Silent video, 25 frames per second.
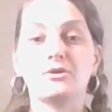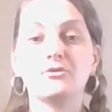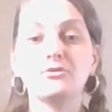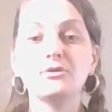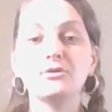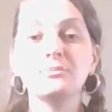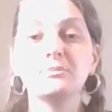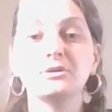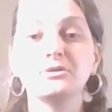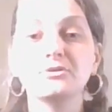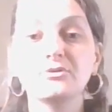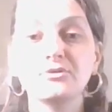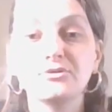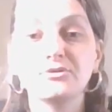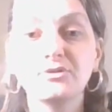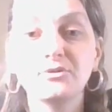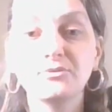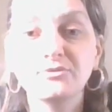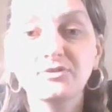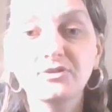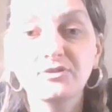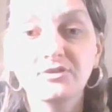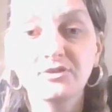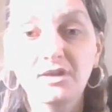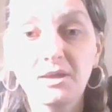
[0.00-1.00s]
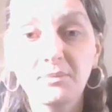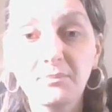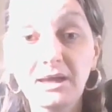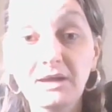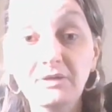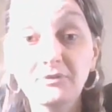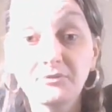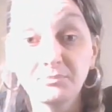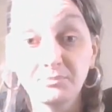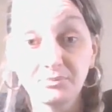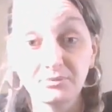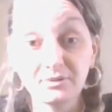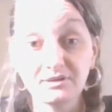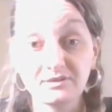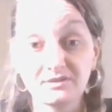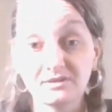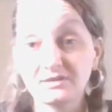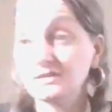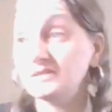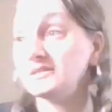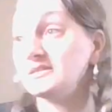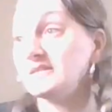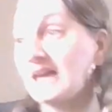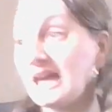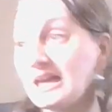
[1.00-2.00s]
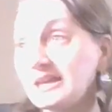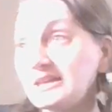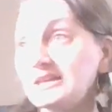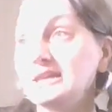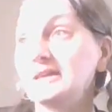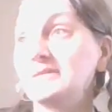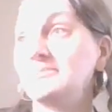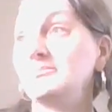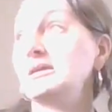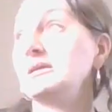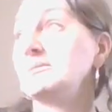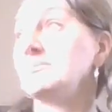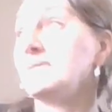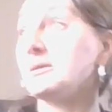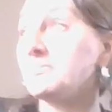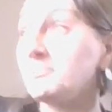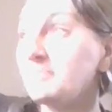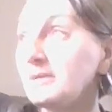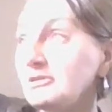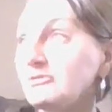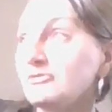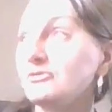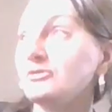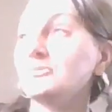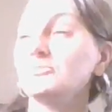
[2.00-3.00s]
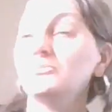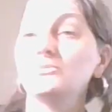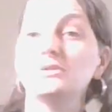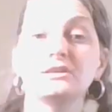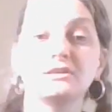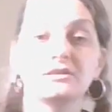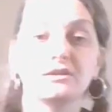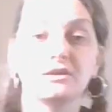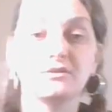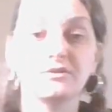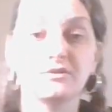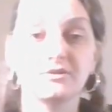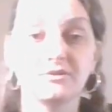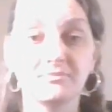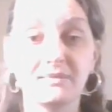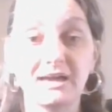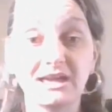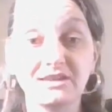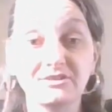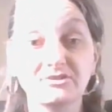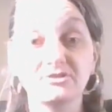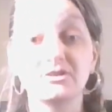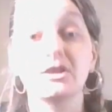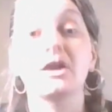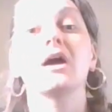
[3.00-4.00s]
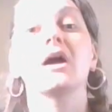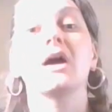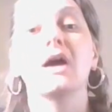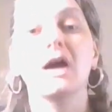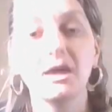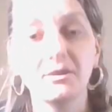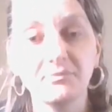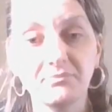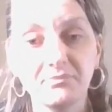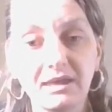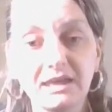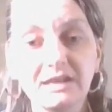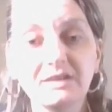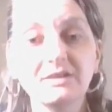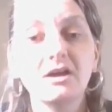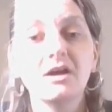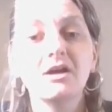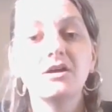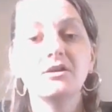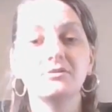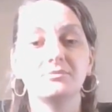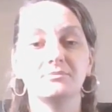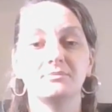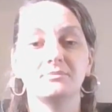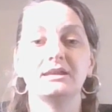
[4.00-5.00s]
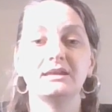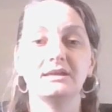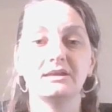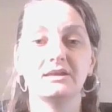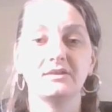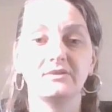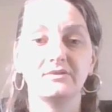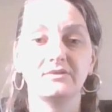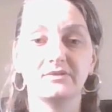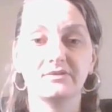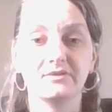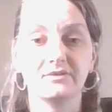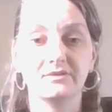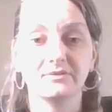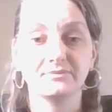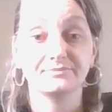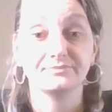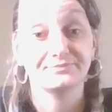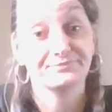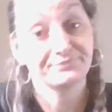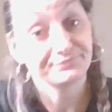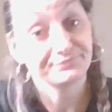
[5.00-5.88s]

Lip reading: criminals who've just come out of prison attacking me, my bedroom window smashed, I'm made homeless.